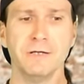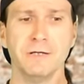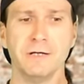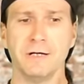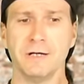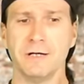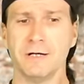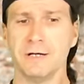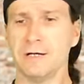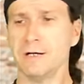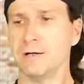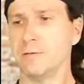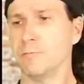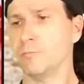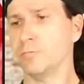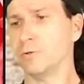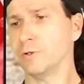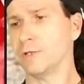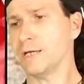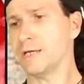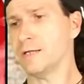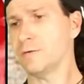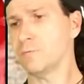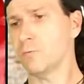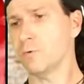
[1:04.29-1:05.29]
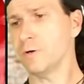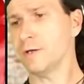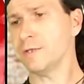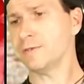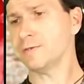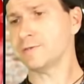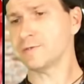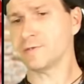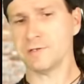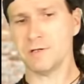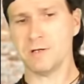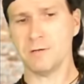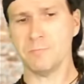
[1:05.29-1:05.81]
Uh, blade
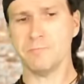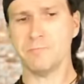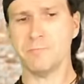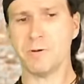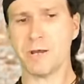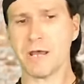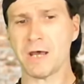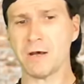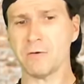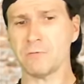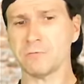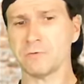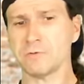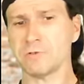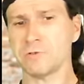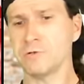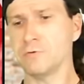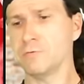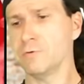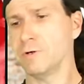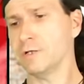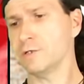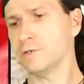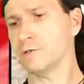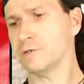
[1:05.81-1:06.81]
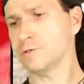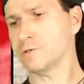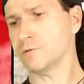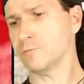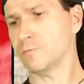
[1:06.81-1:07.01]
width's about two inches,